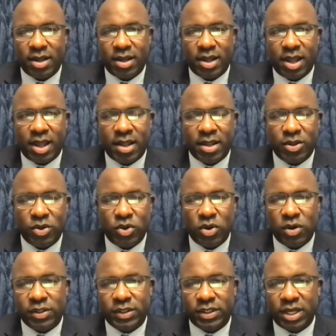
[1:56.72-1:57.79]
in New
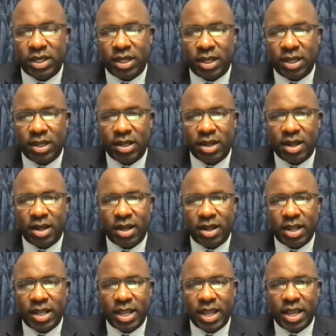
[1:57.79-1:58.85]
York City,
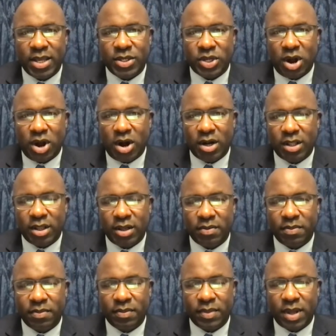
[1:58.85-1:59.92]
in the East
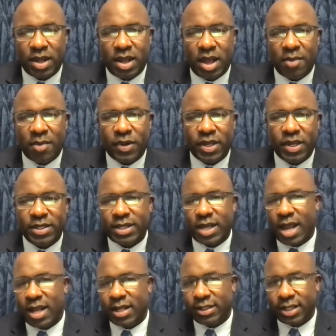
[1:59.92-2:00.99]
Harlem, Upper East
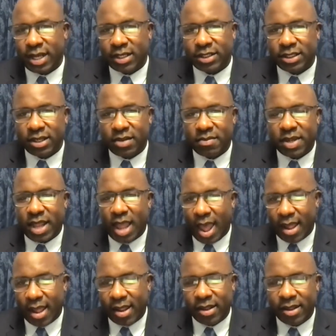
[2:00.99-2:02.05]
Side section of
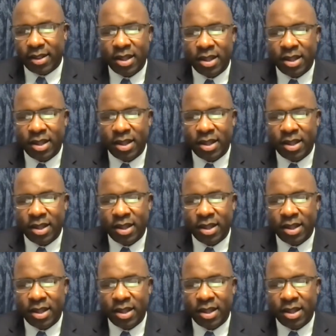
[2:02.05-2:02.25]
Manhattan.